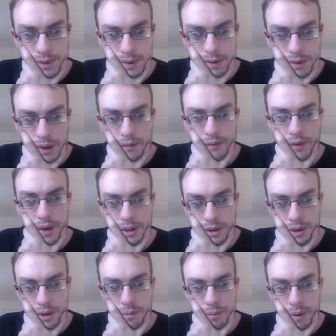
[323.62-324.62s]
That fetches
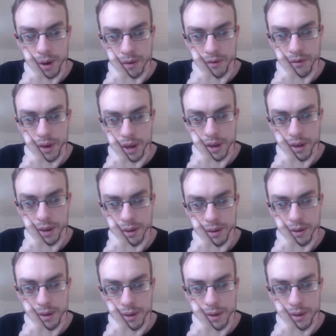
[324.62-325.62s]
up one thing
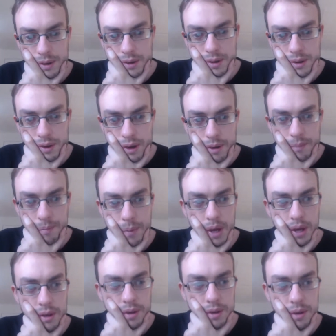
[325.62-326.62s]
on
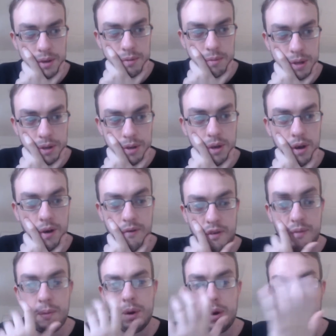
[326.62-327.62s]
bids, which has gone for
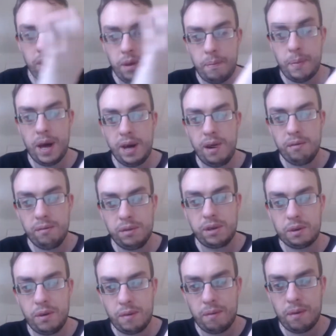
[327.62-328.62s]
more than a pound.
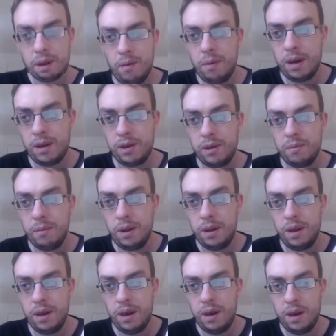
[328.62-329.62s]
So I'm going to make some money
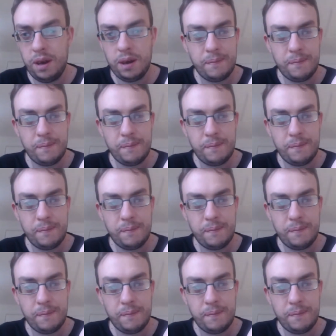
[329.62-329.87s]
here.